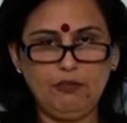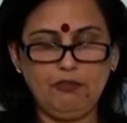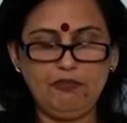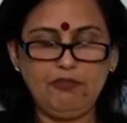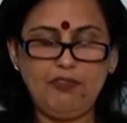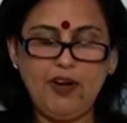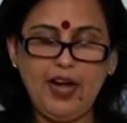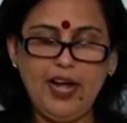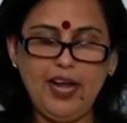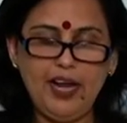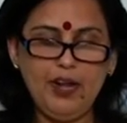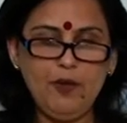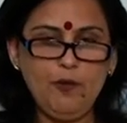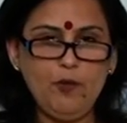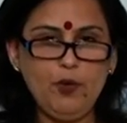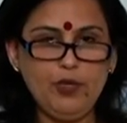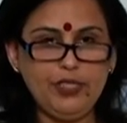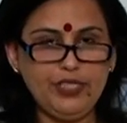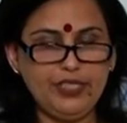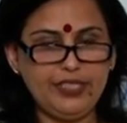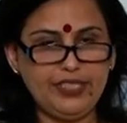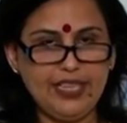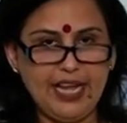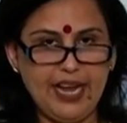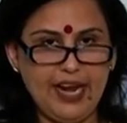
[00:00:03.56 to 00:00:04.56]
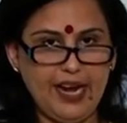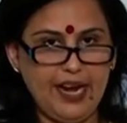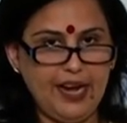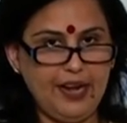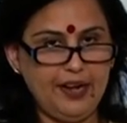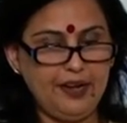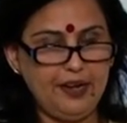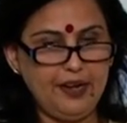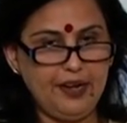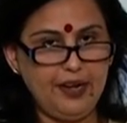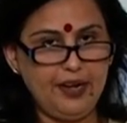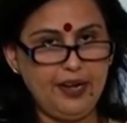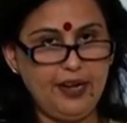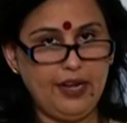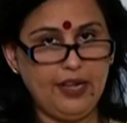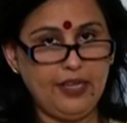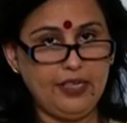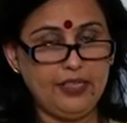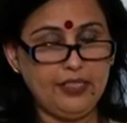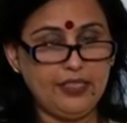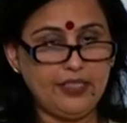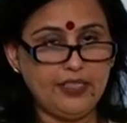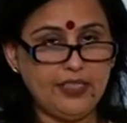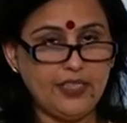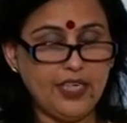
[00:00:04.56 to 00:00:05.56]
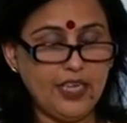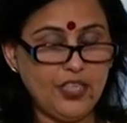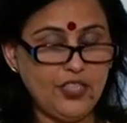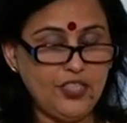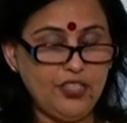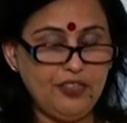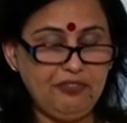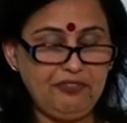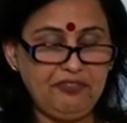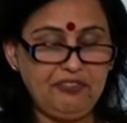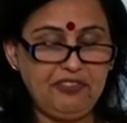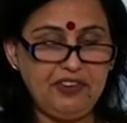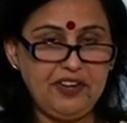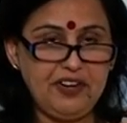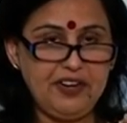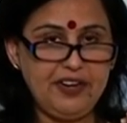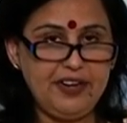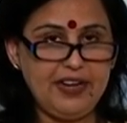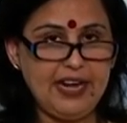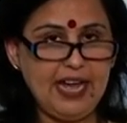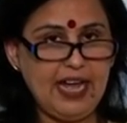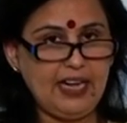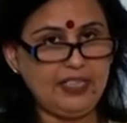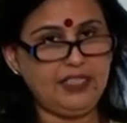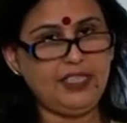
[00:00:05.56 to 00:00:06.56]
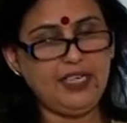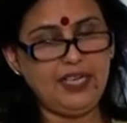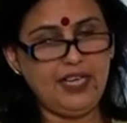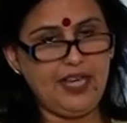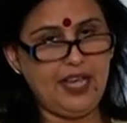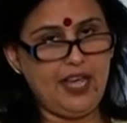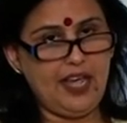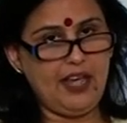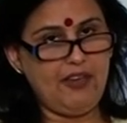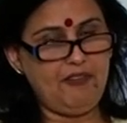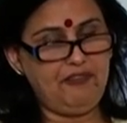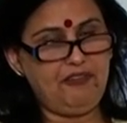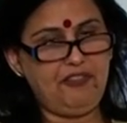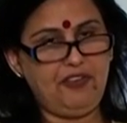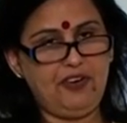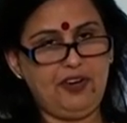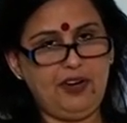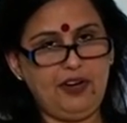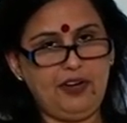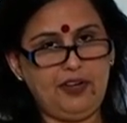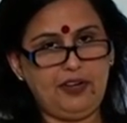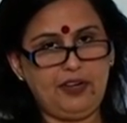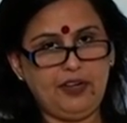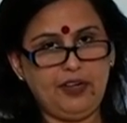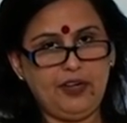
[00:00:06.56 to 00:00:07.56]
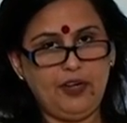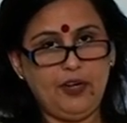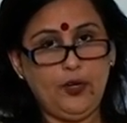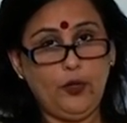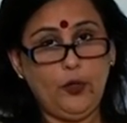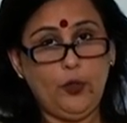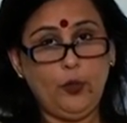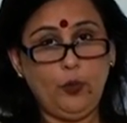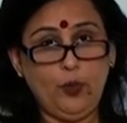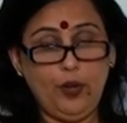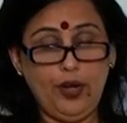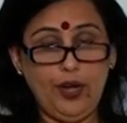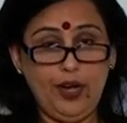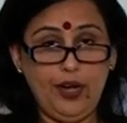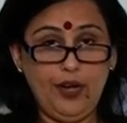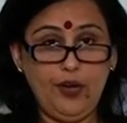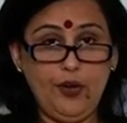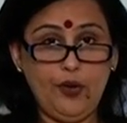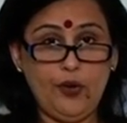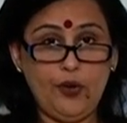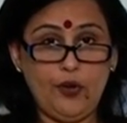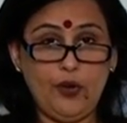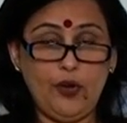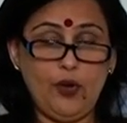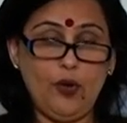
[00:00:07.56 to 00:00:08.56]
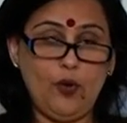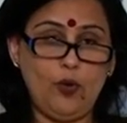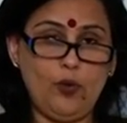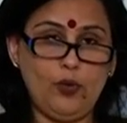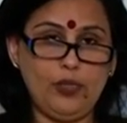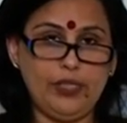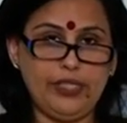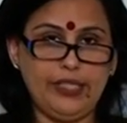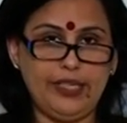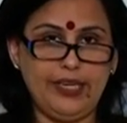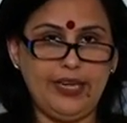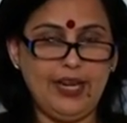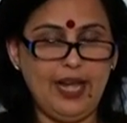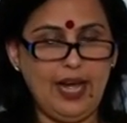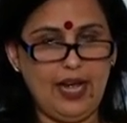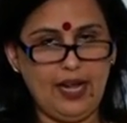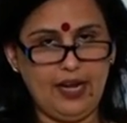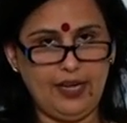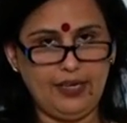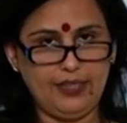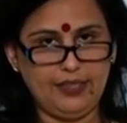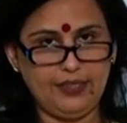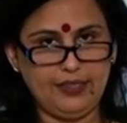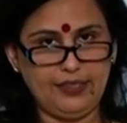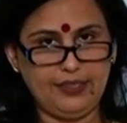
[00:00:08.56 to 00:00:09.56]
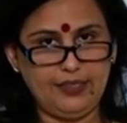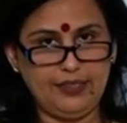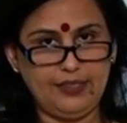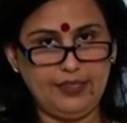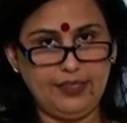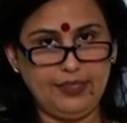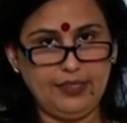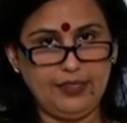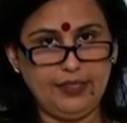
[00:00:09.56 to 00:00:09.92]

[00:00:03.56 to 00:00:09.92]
why was there such a fanatic effort to enclose lands?